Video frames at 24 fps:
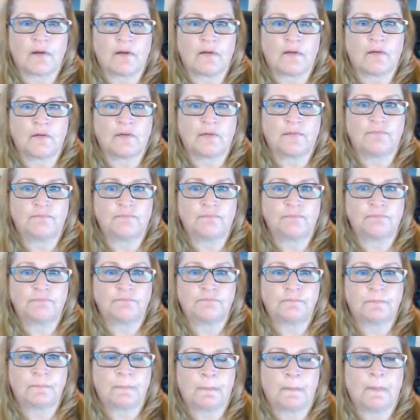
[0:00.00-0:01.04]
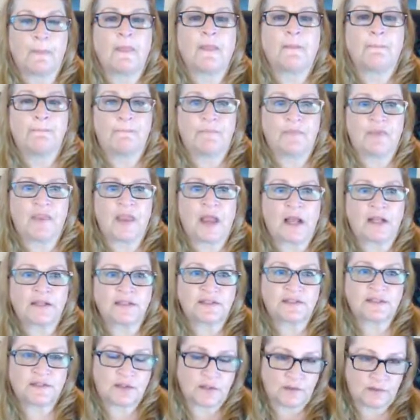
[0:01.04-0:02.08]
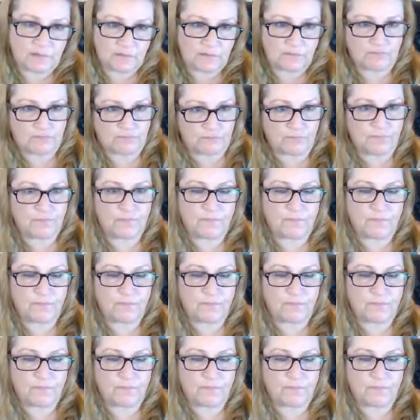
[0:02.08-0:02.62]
divulging that? Now, maybe they were forced to.